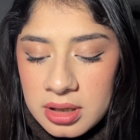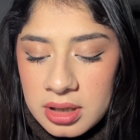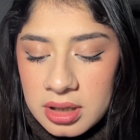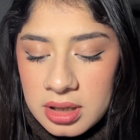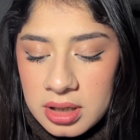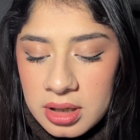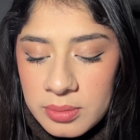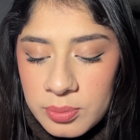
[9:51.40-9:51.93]

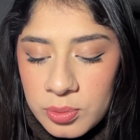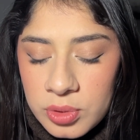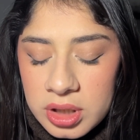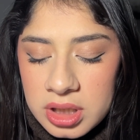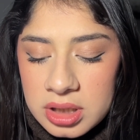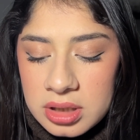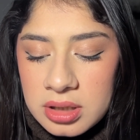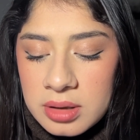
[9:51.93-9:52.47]
Come
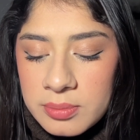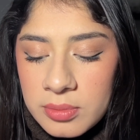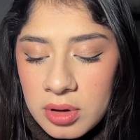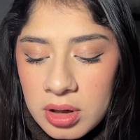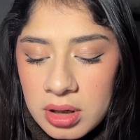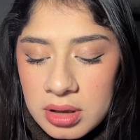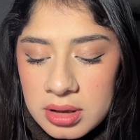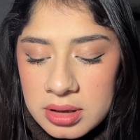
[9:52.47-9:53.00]
one, come
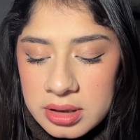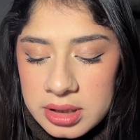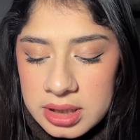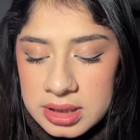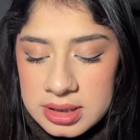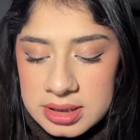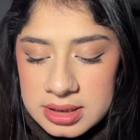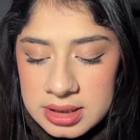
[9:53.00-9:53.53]
all,
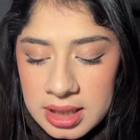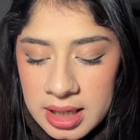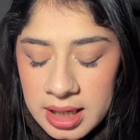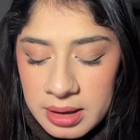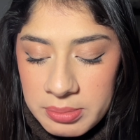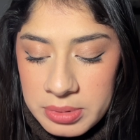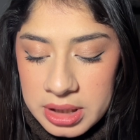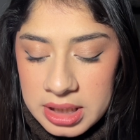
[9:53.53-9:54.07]
it's
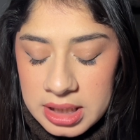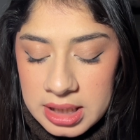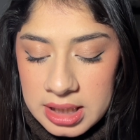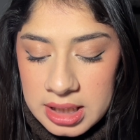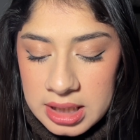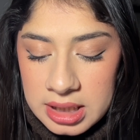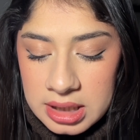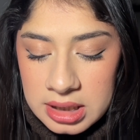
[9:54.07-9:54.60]
happening
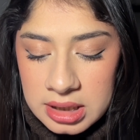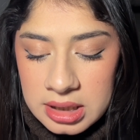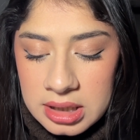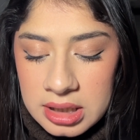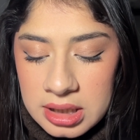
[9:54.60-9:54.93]
again.